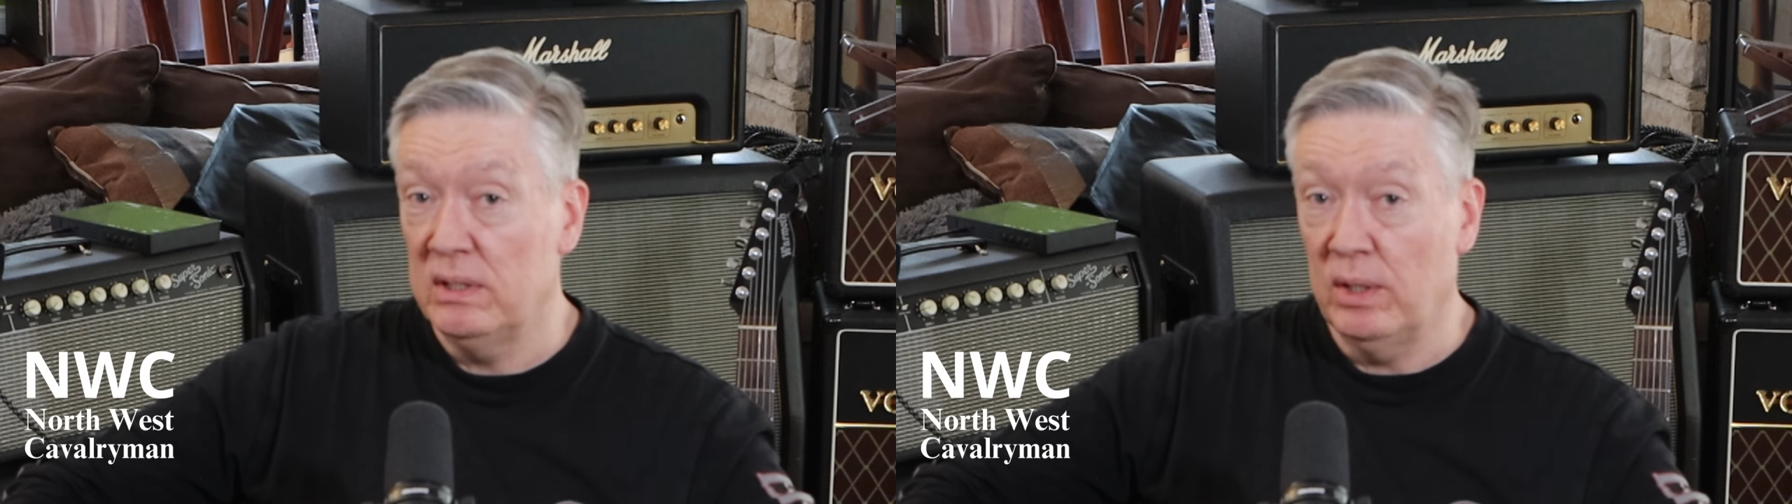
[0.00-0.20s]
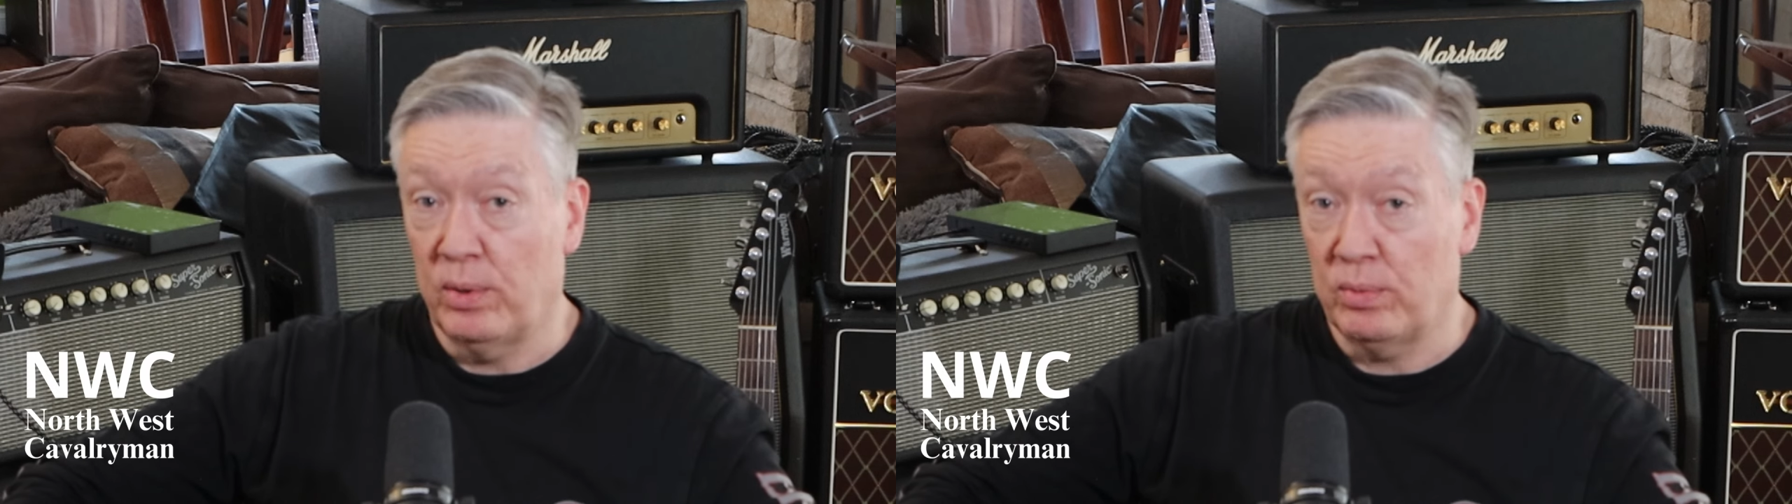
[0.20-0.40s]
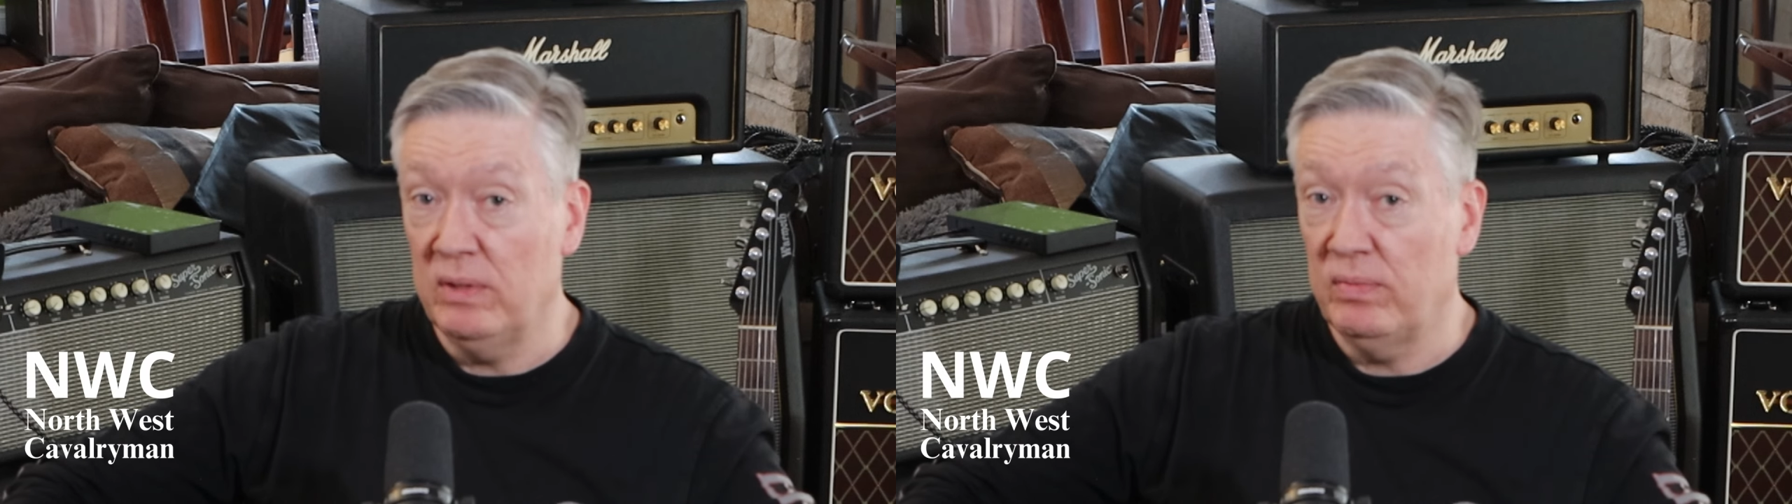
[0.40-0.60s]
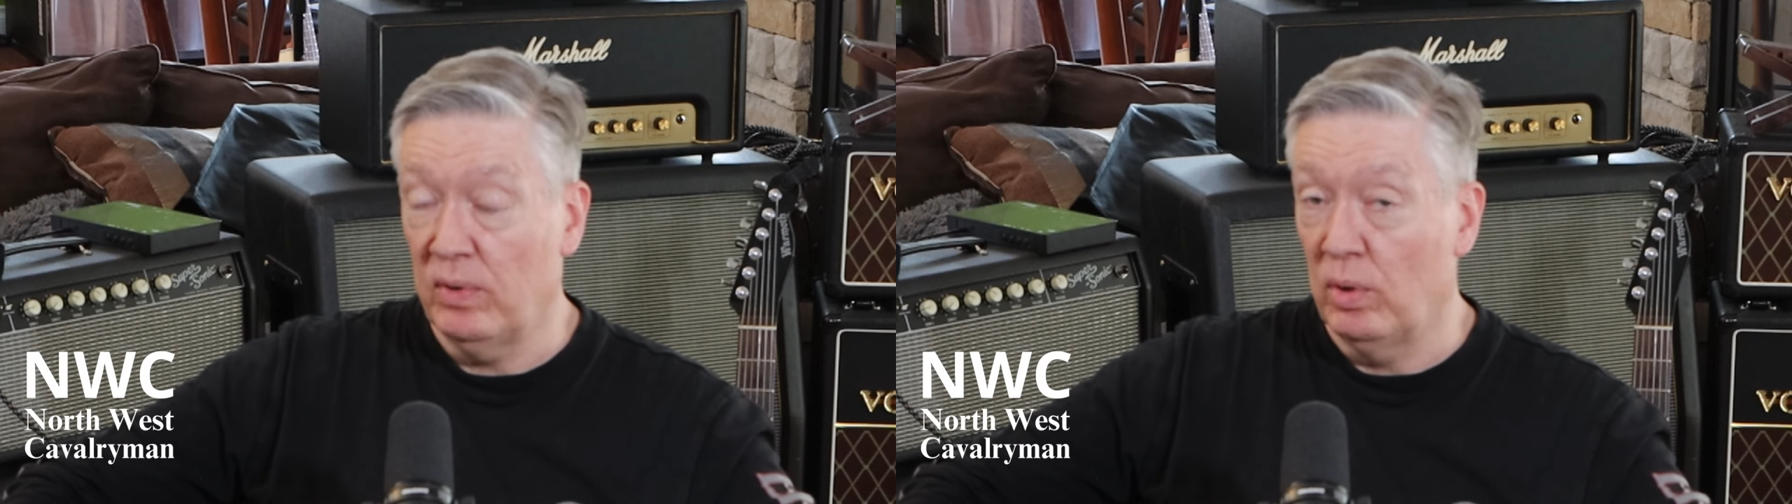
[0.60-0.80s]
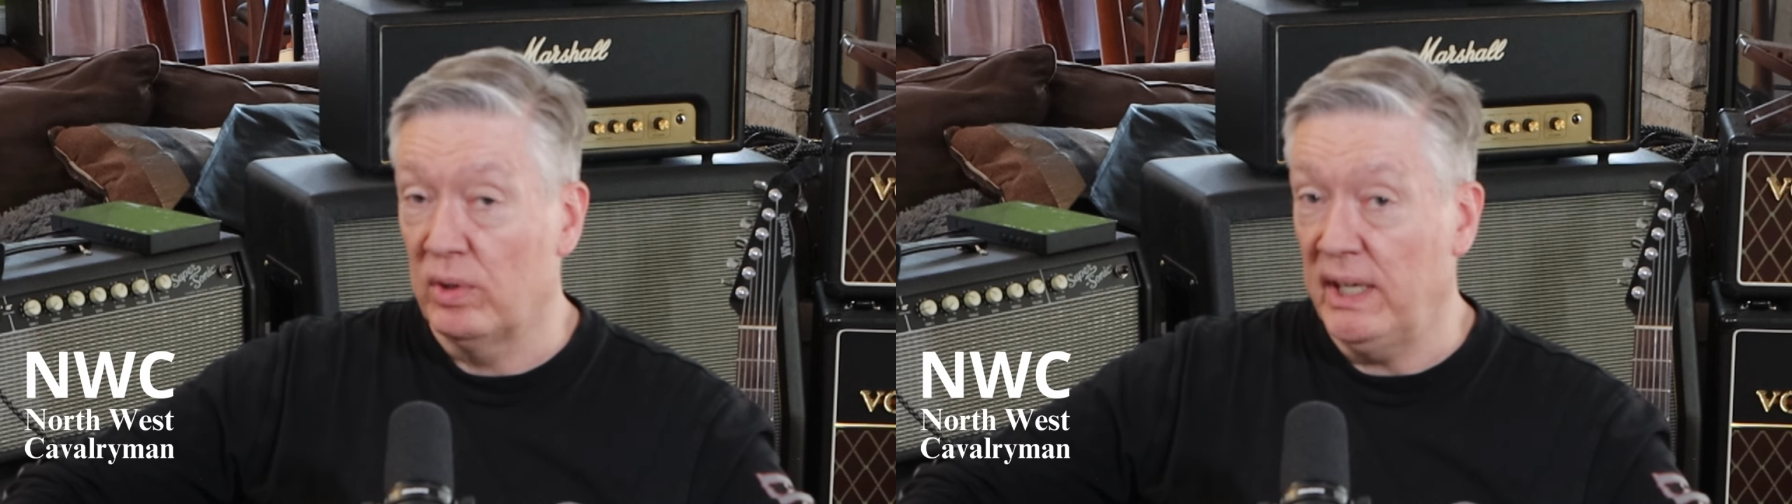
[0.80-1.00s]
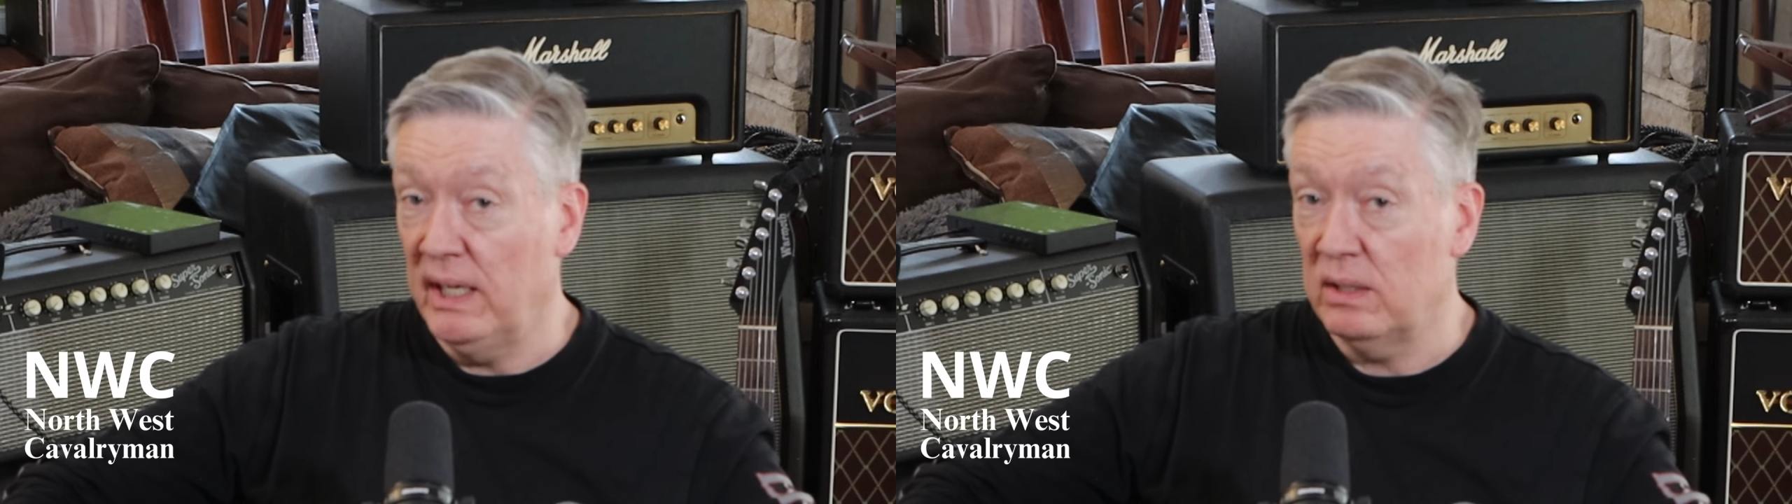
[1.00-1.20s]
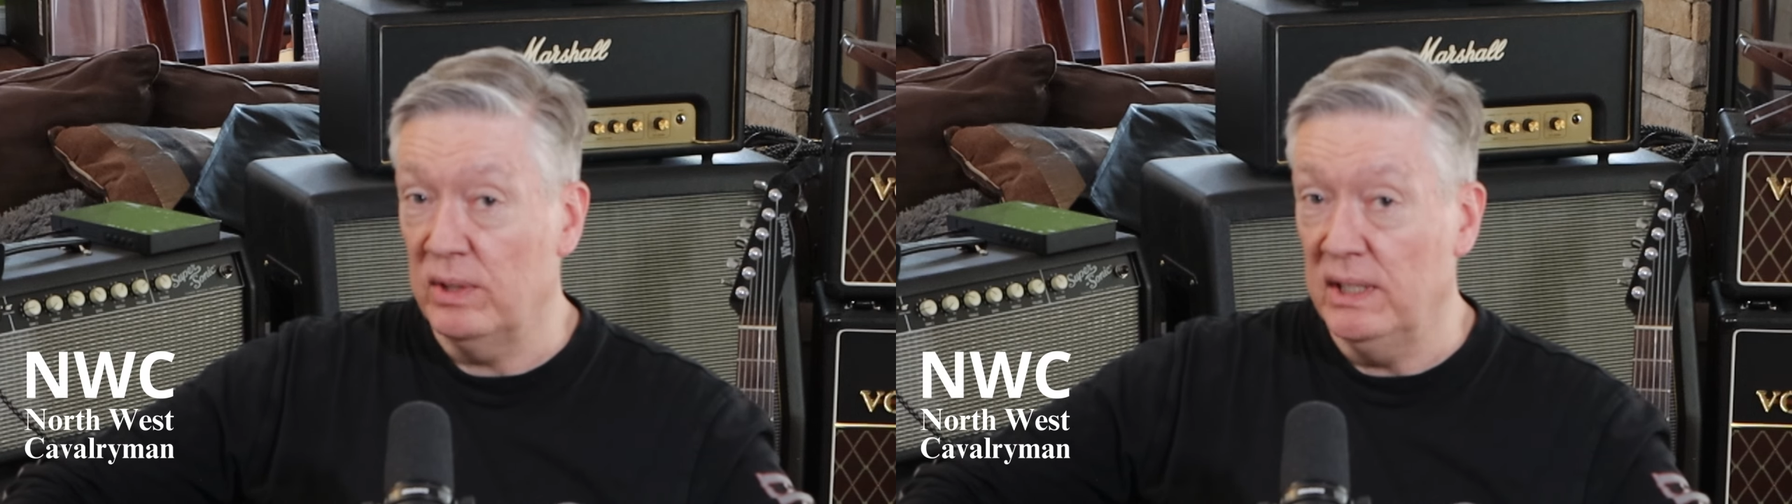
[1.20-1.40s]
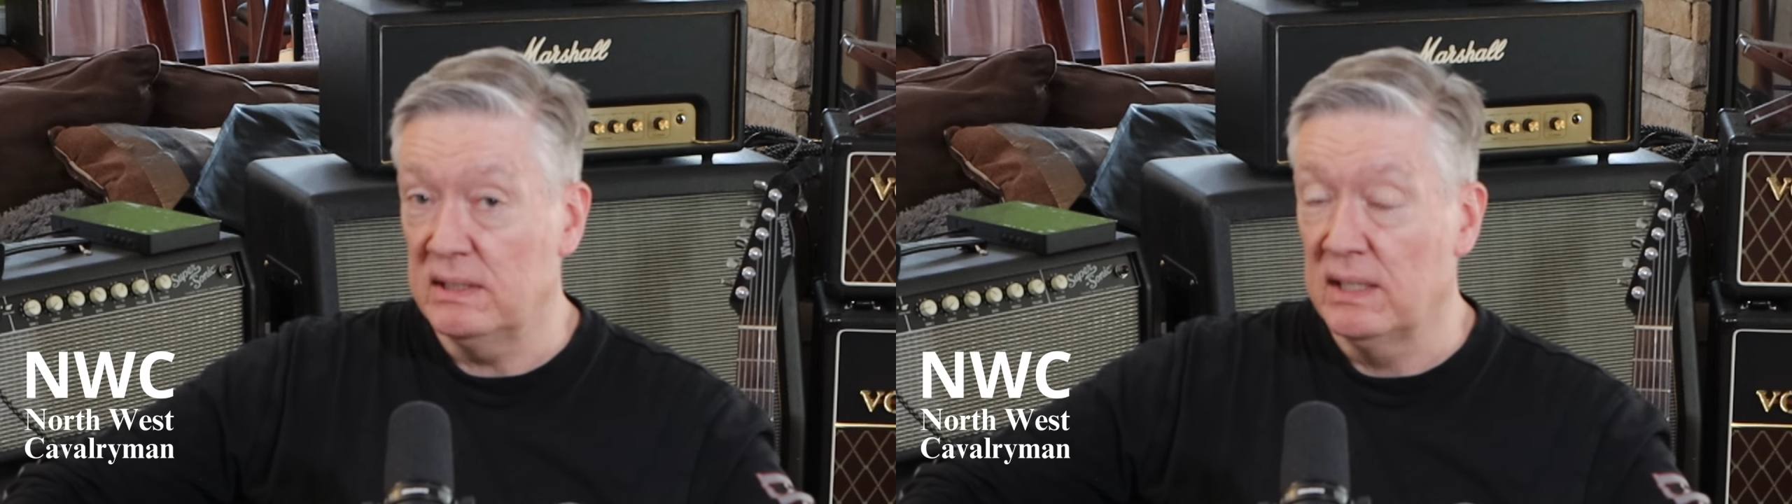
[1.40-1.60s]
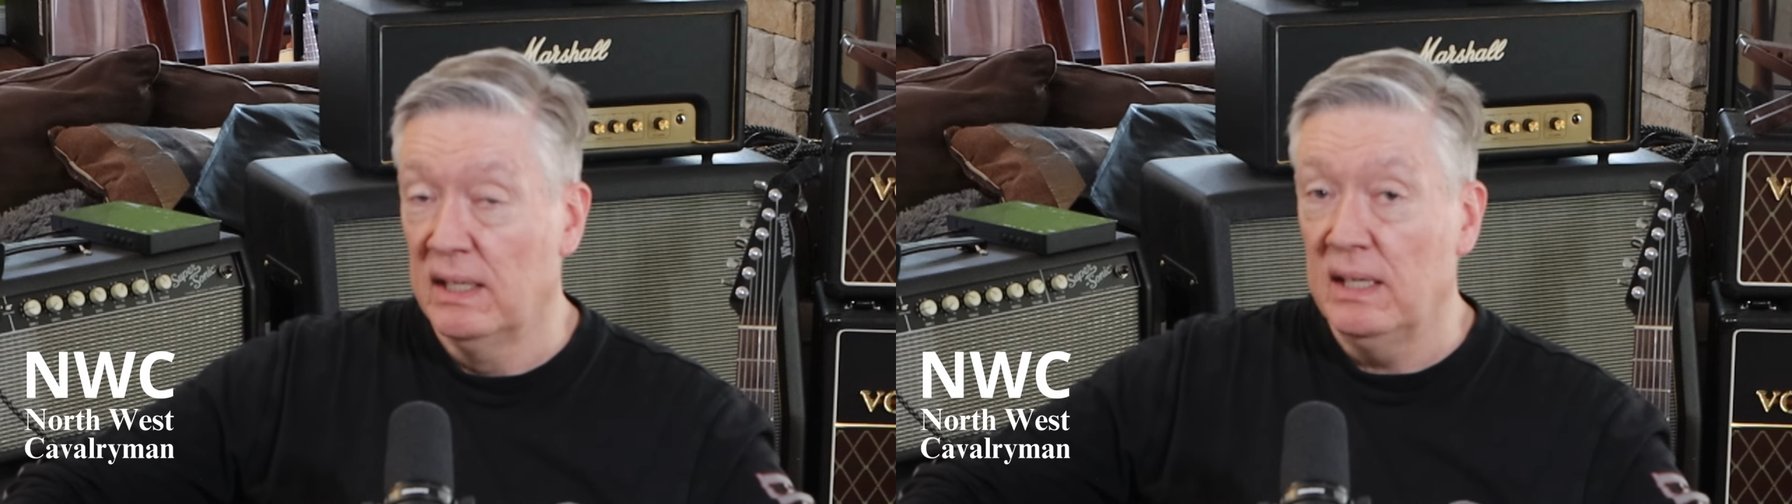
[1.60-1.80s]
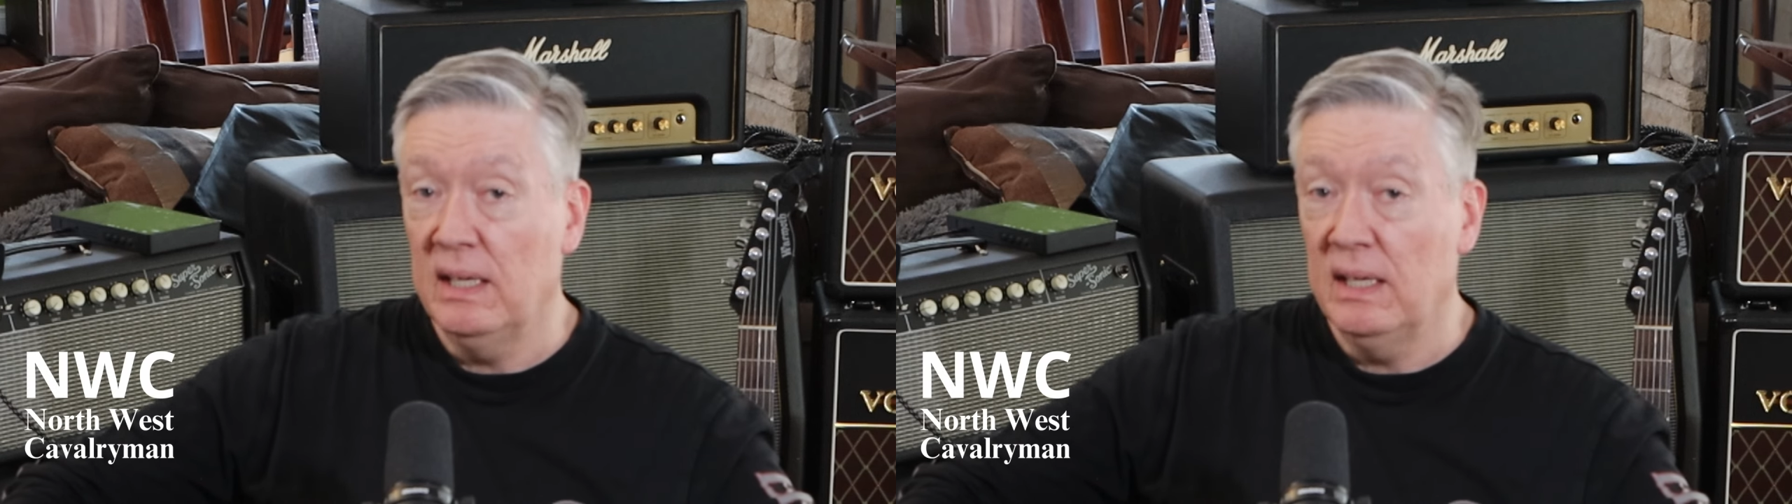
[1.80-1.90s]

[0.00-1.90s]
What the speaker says: to 3-fold increase